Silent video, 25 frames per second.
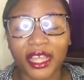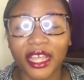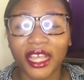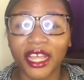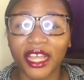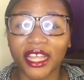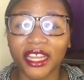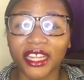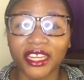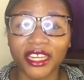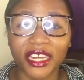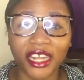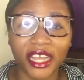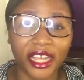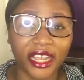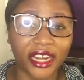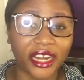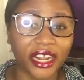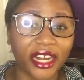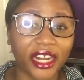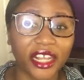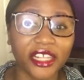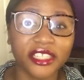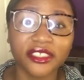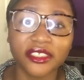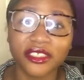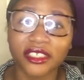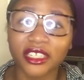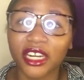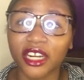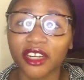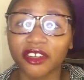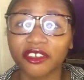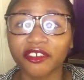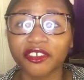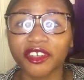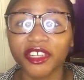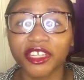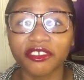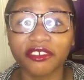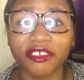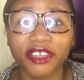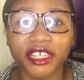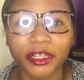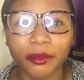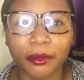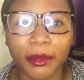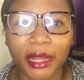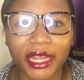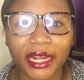and he died, and I took that really,
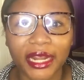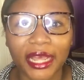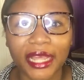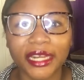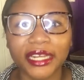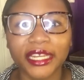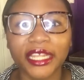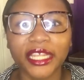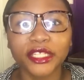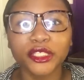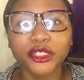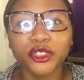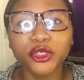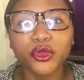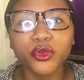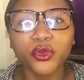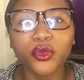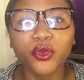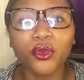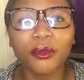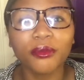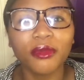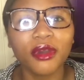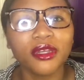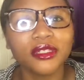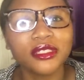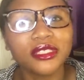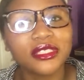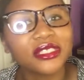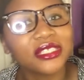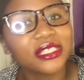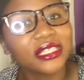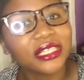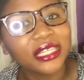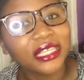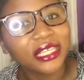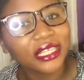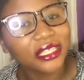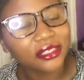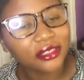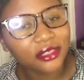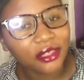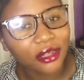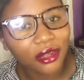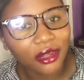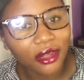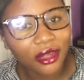really bad. And then 2 months later,